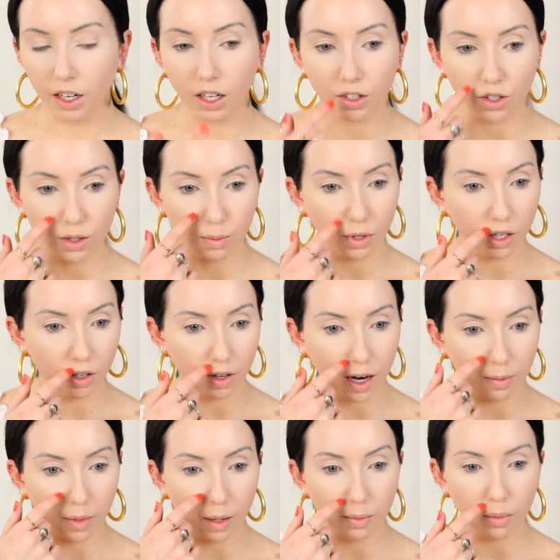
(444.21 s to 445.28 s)
and just put it
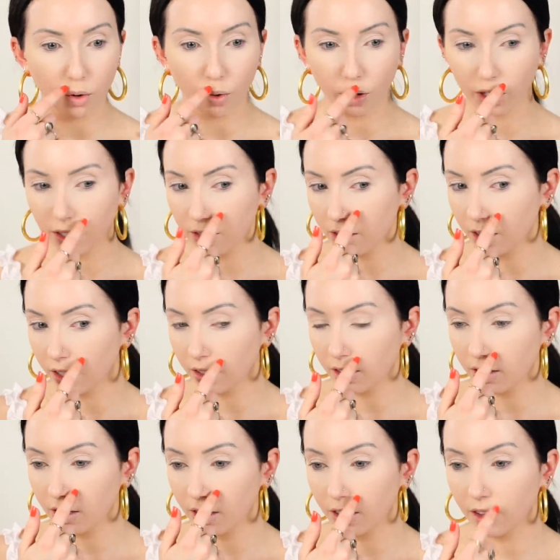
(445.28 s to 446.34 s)
around my pores
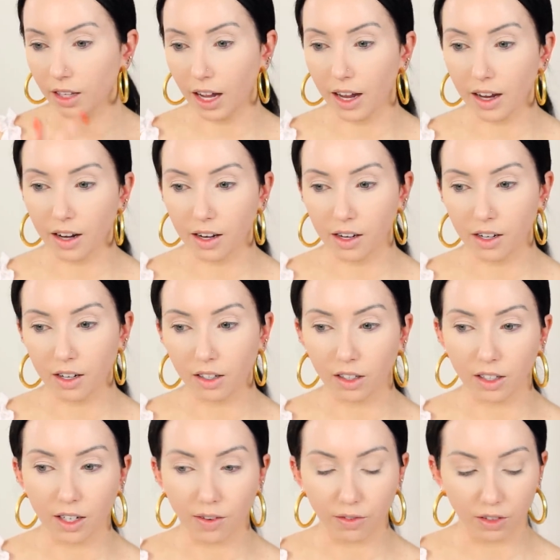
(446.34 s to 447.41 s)
since that area
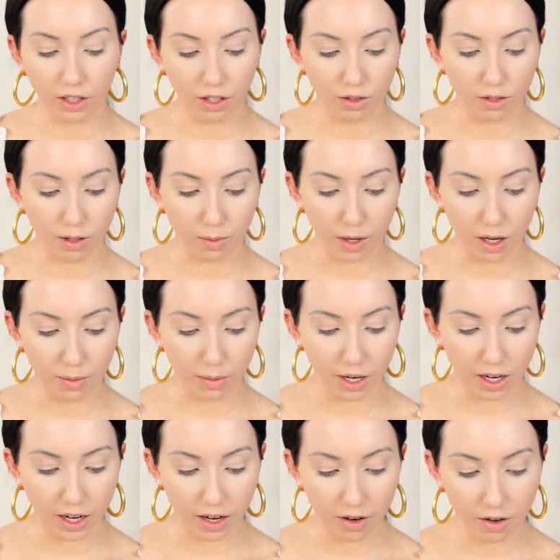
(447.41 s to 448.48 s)
could definitely use some help
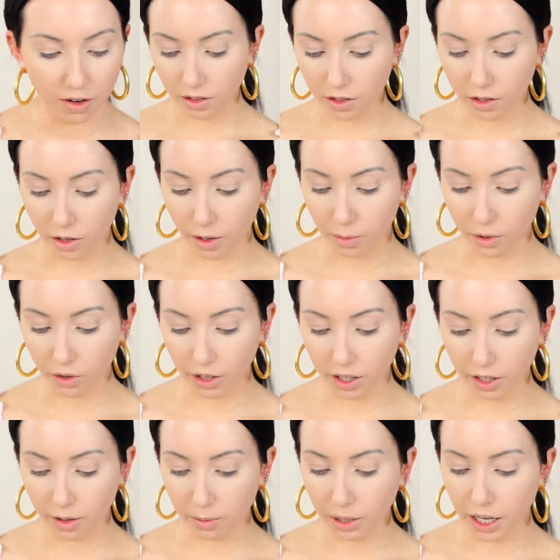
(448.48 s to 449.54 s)
right now. So I'm only
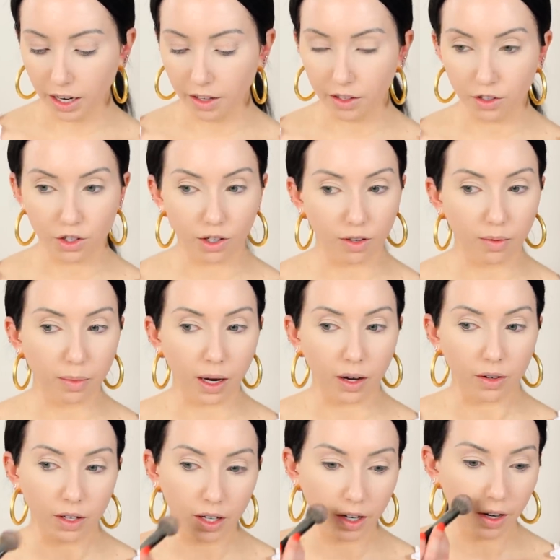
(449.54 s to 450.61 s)
gonna apply the Joah
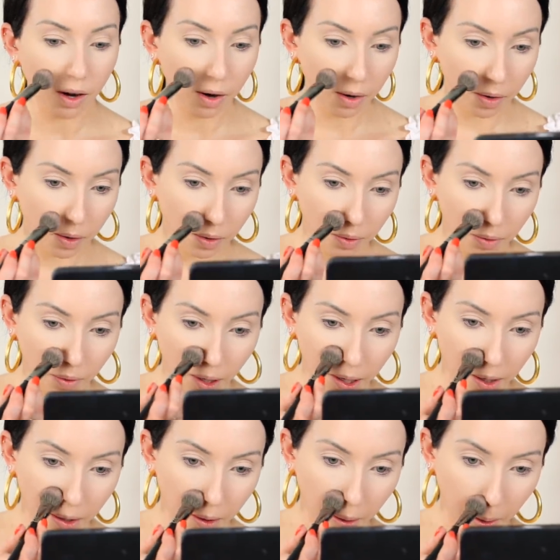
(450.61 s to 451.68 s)
powder
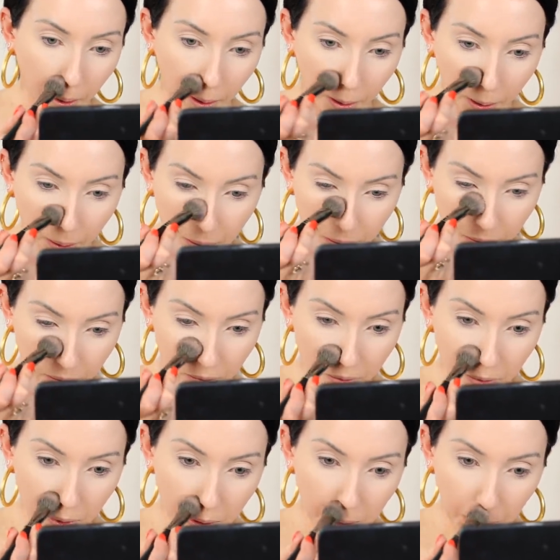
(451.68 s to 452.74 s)
right here
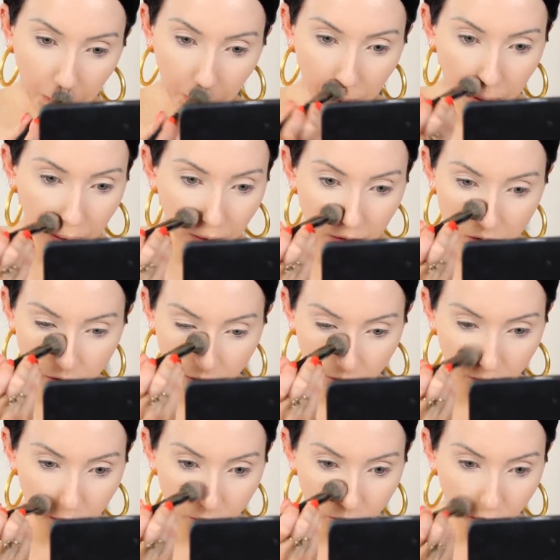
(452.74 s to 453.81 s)
to see what it does
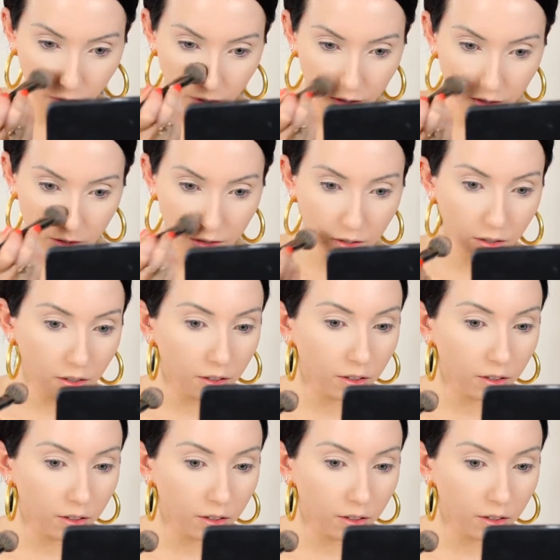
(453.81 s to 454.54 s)
around the pores.